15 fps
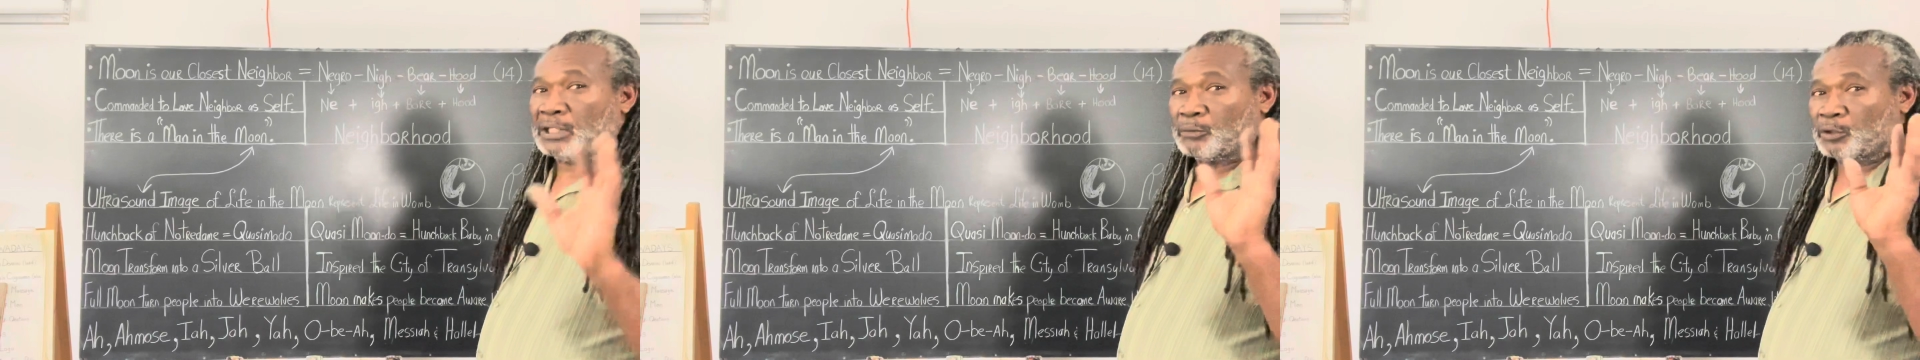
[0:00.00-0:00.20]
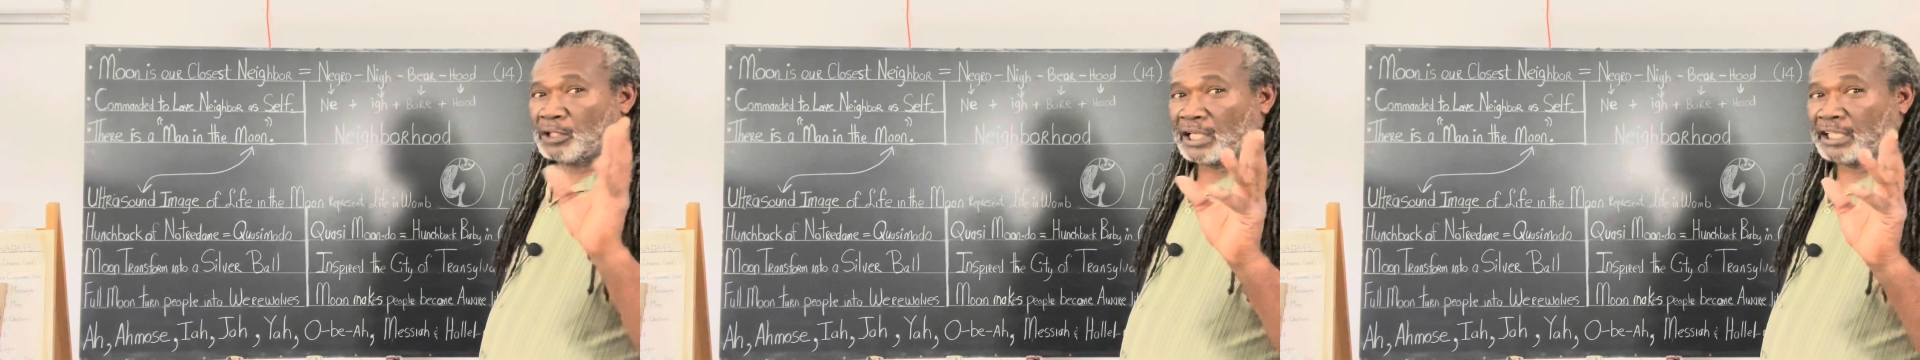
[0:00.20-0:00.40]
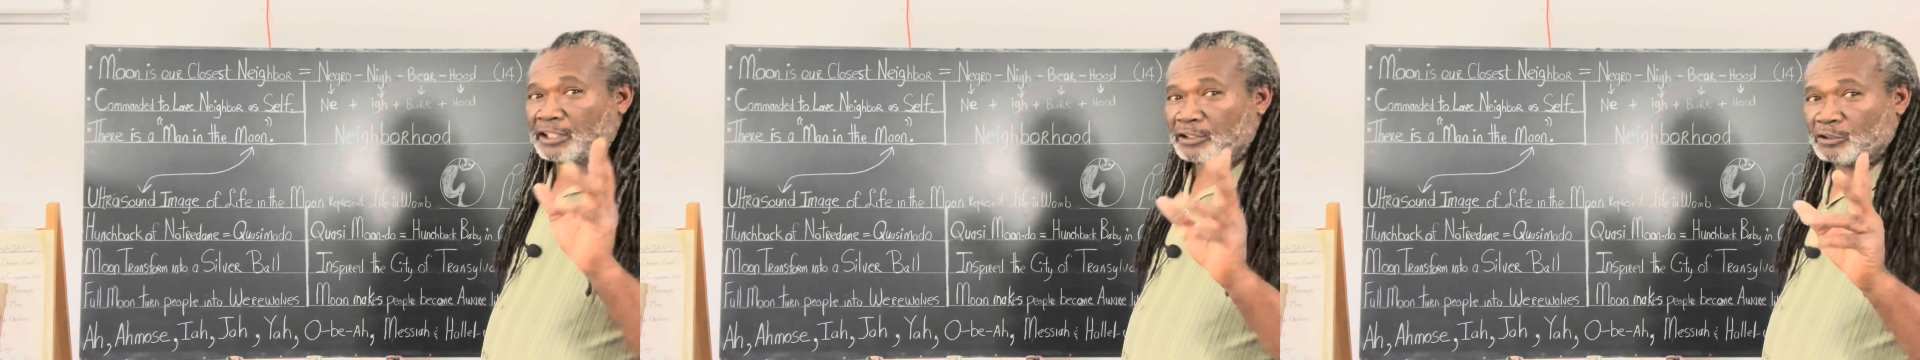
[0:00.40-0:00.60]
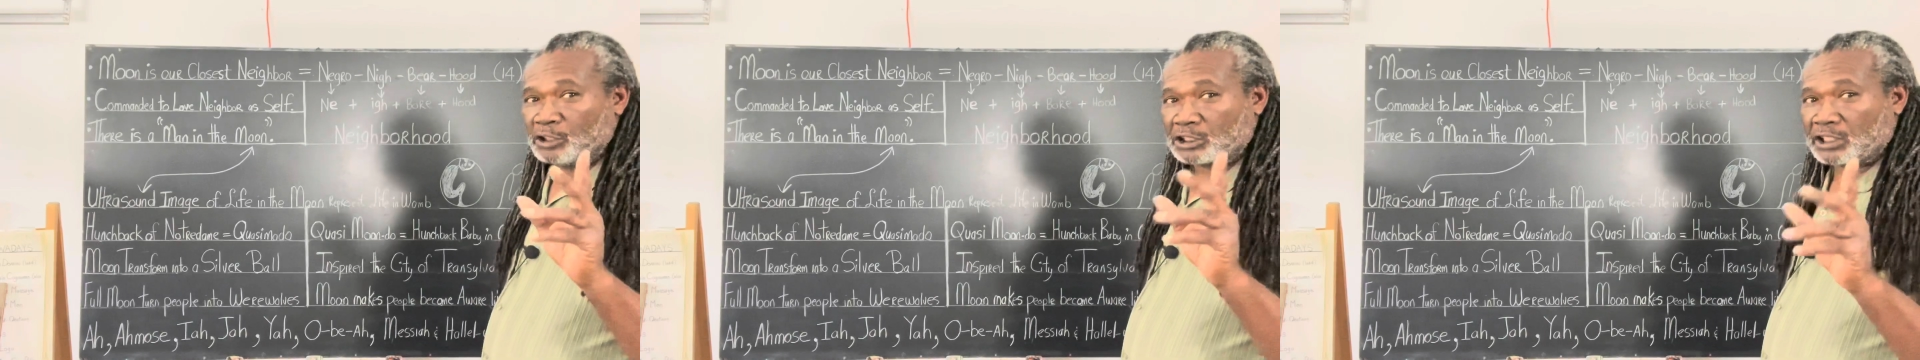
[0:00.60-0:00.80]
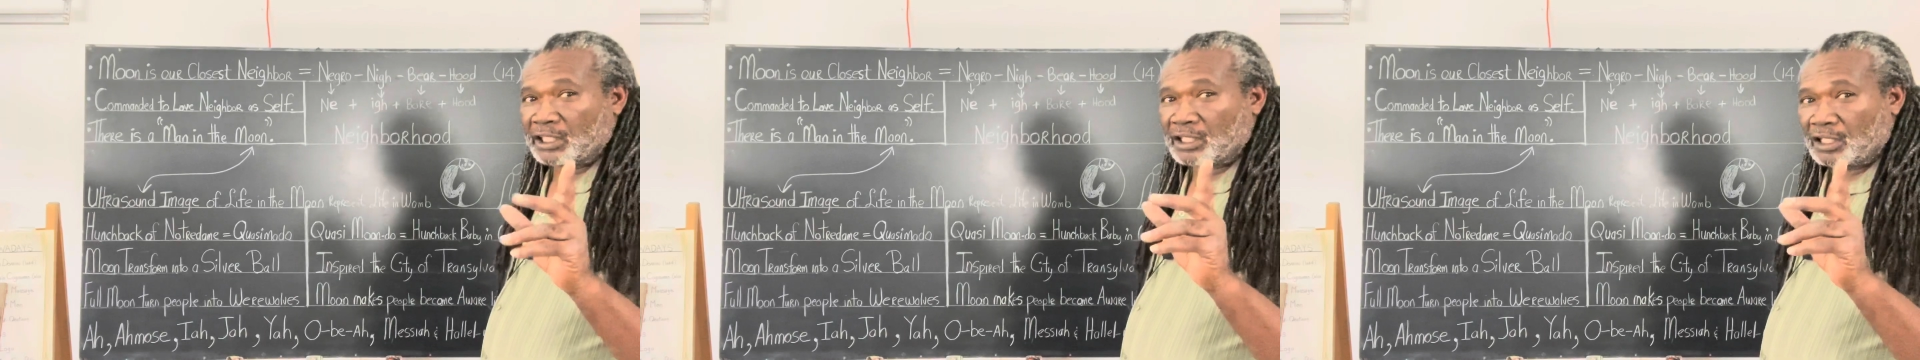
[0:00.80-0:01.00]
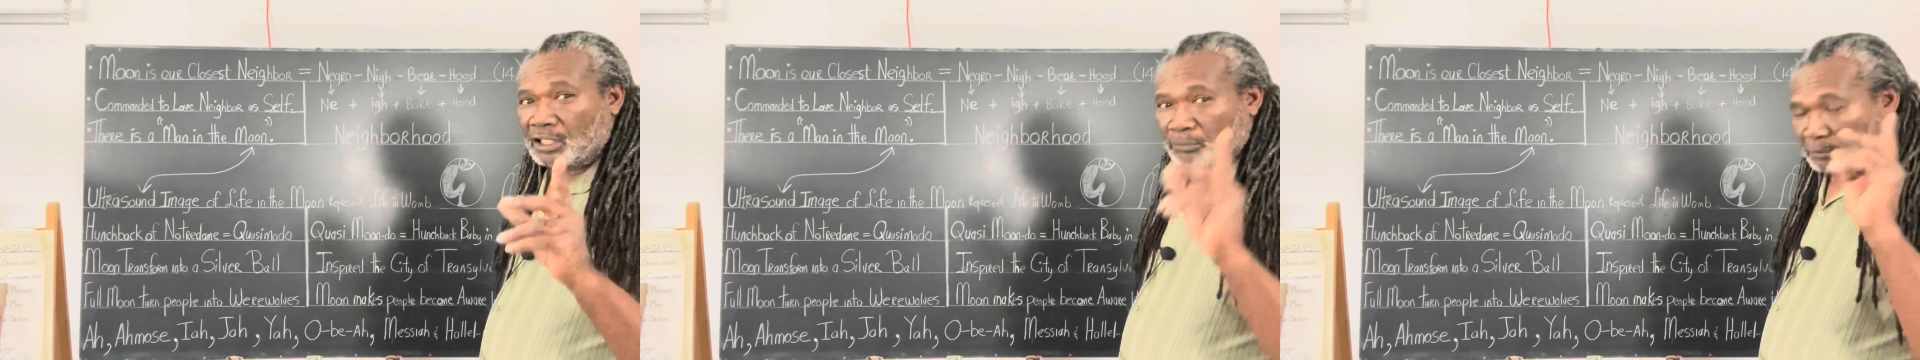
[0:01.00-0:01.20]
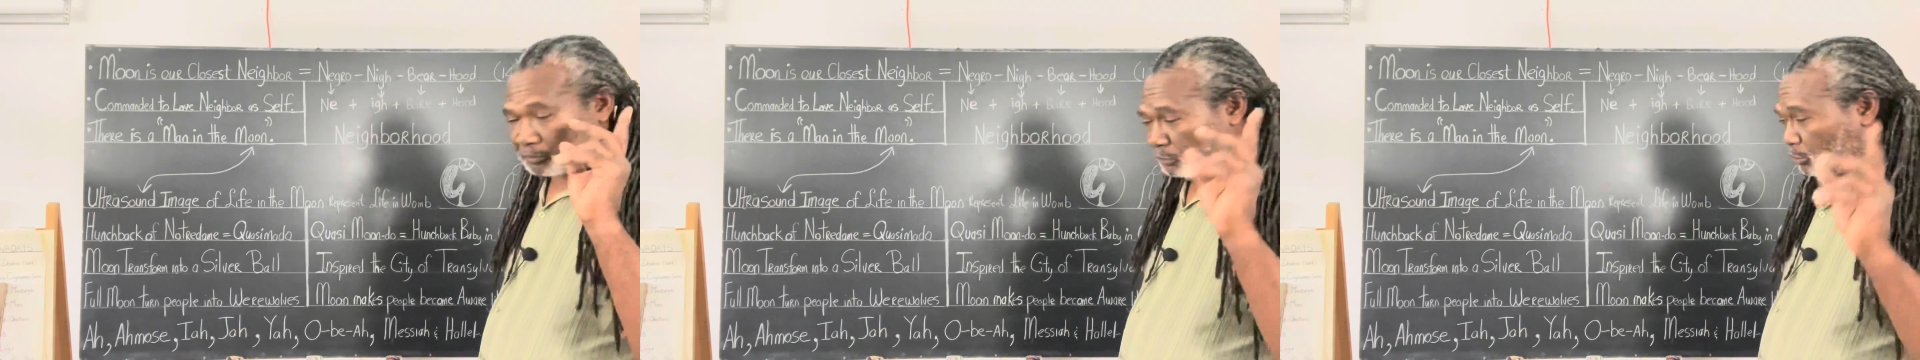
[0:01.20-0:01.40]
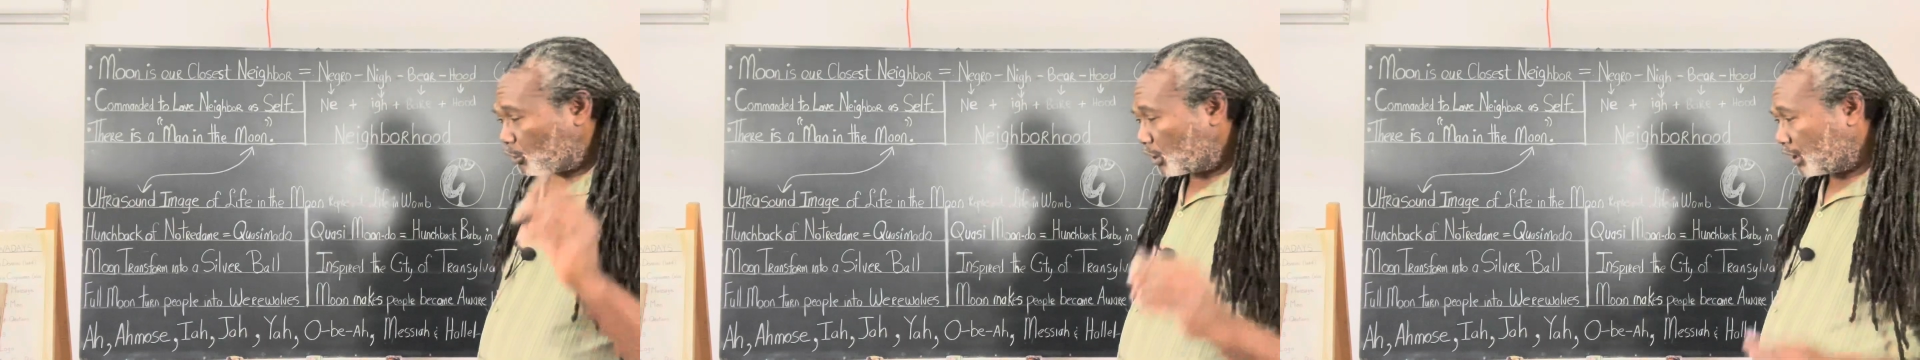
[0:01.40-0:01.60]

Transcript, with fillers: I would like you to check out before